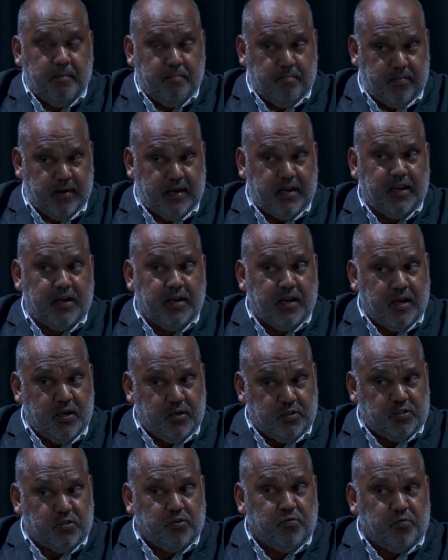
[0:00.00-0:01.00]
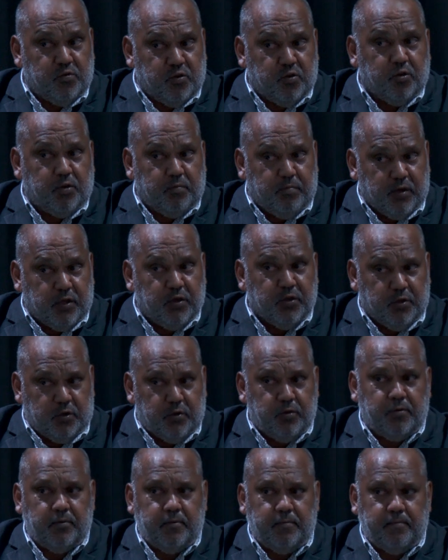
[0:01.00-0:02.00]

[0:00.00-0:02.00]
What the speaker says: but he knows the rule blue.